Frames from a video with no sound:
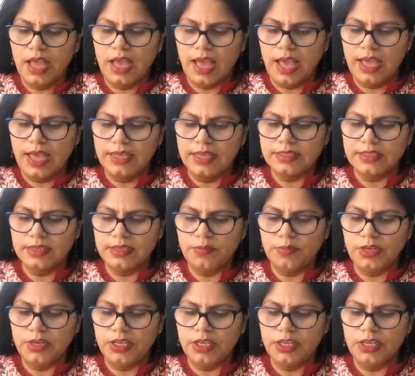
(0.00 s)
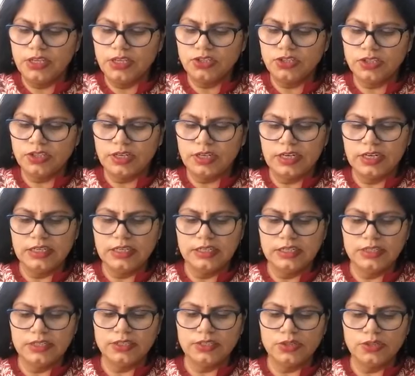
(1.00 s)
as a miniature
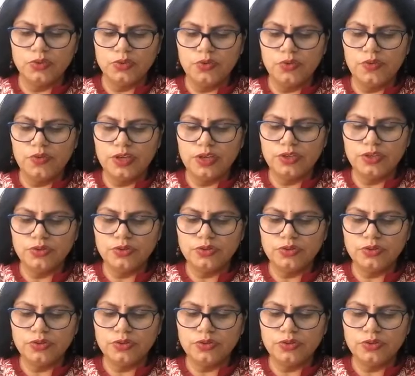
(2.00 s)
adults who were